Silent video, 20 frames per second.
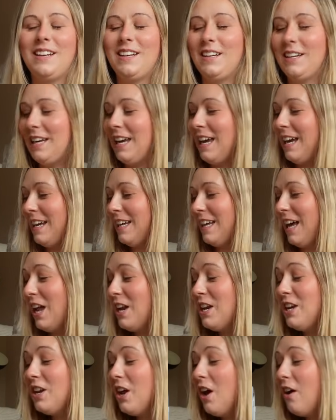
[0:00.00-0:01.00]

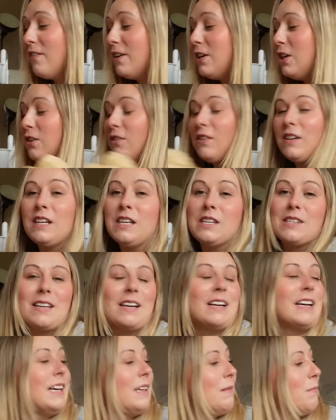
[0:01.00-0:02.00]
Okay, another new release.
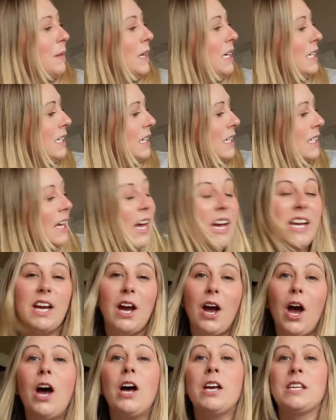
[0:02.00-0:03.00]
Okay, this is like
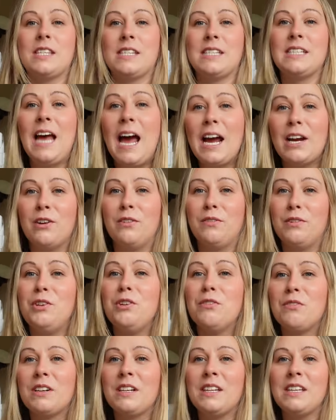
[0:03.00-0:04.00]
a stack of
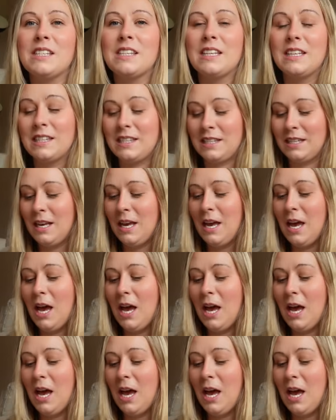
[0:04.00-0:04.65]
new releases.